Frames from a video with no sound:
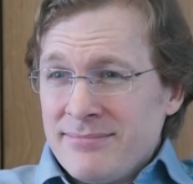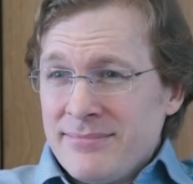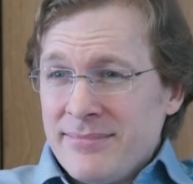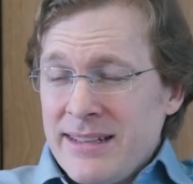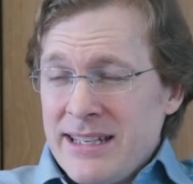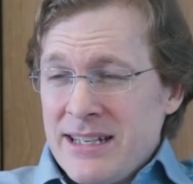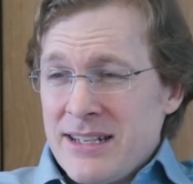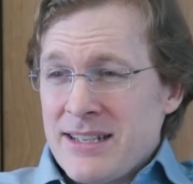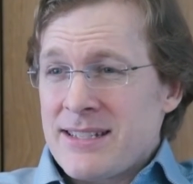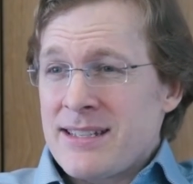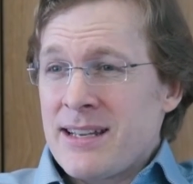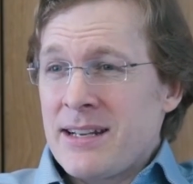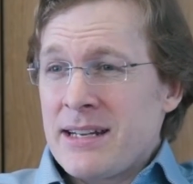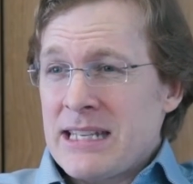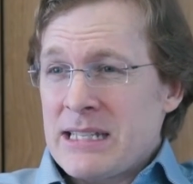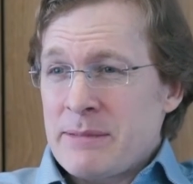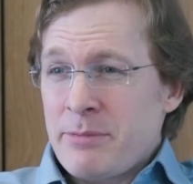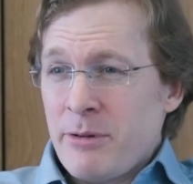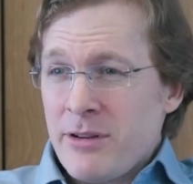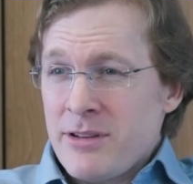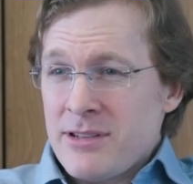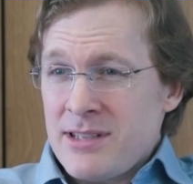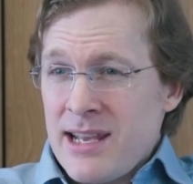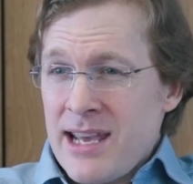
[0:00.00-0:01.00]
in a
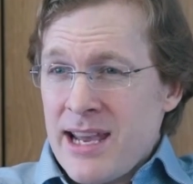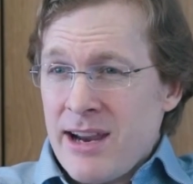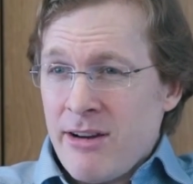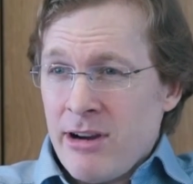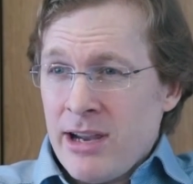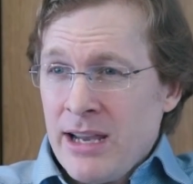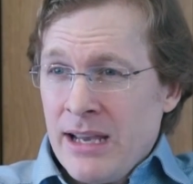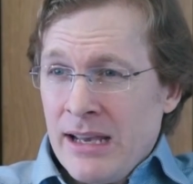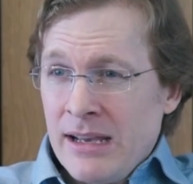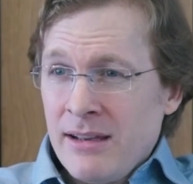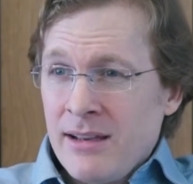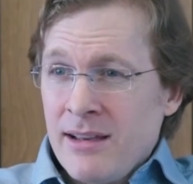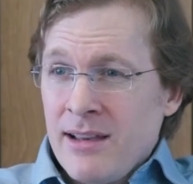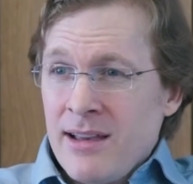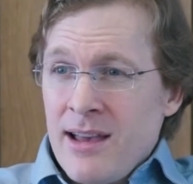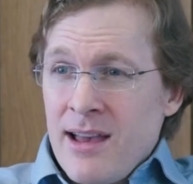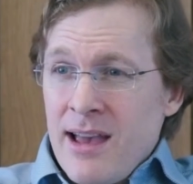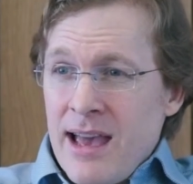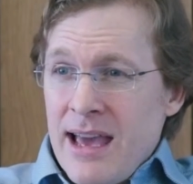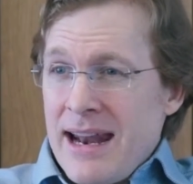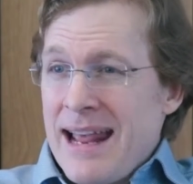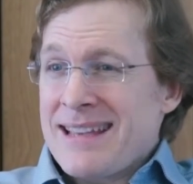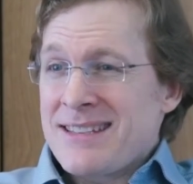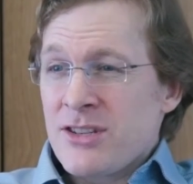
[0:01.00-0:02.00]
sun-exposed area
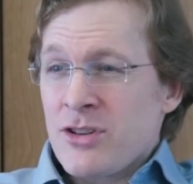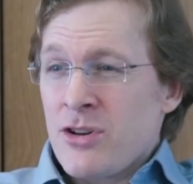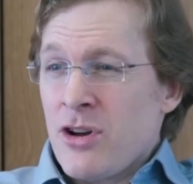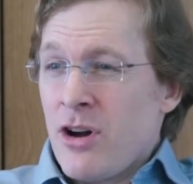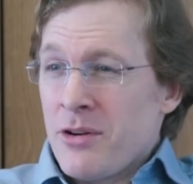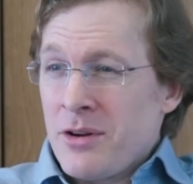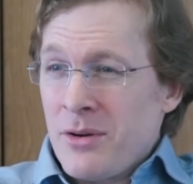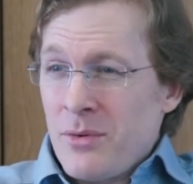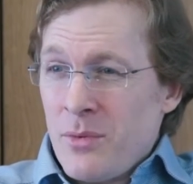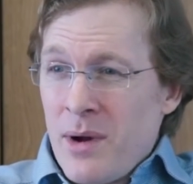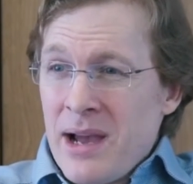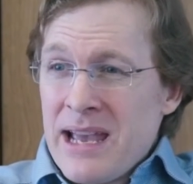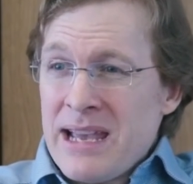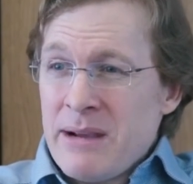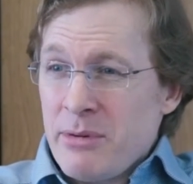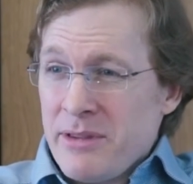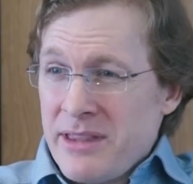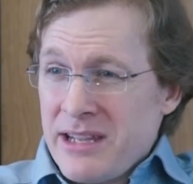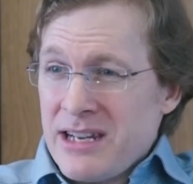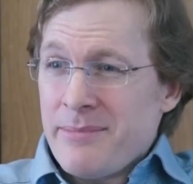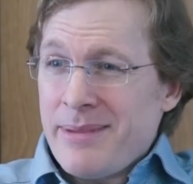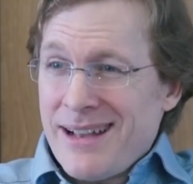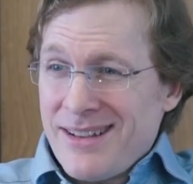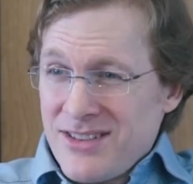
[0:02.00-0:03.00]
and hasn't gone away
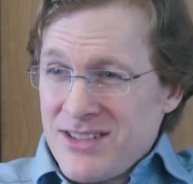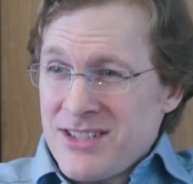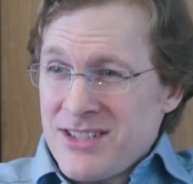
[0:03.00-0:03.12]
within about